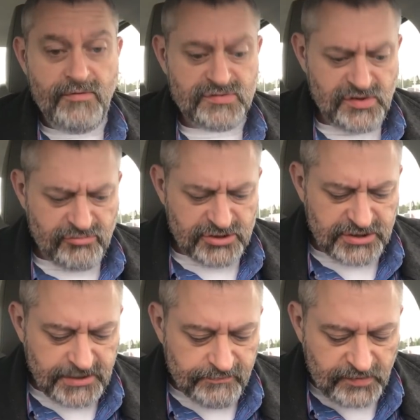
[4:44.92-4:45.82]
they're still really
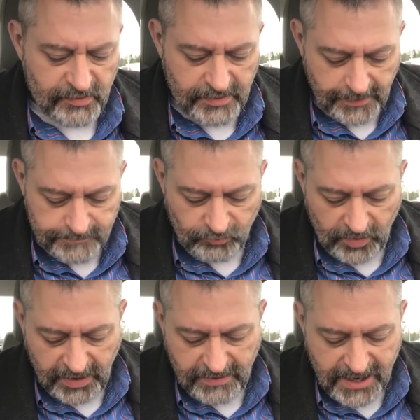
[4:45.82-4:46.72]
good. So anyway,
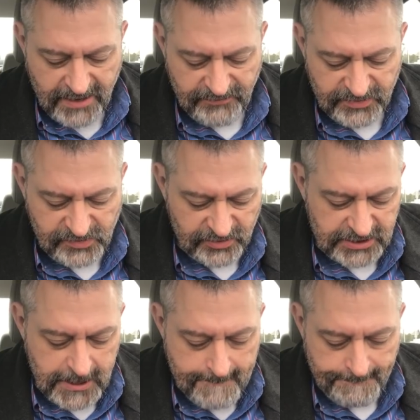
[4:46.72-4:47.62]
all right, now for the
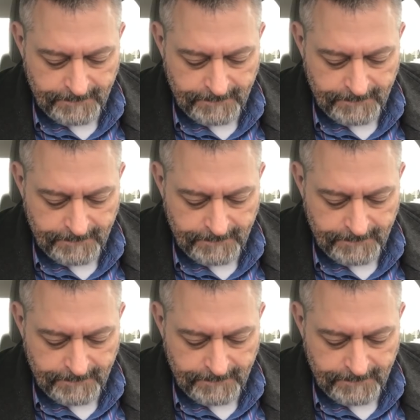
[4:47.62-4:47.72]
turkey.